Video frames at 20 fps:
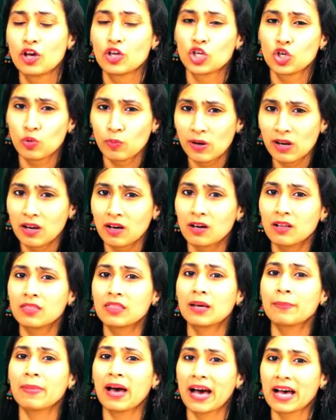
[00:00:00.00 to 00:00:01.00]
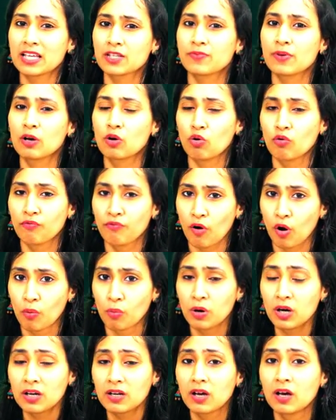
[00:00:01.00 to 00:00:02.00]
You will learn them as we go
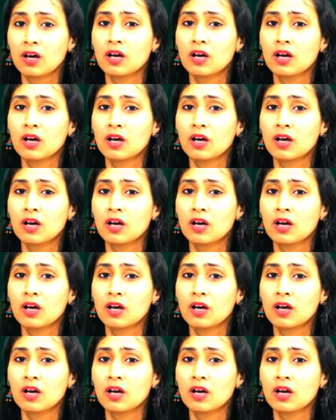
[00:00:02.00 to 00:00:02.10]
forward.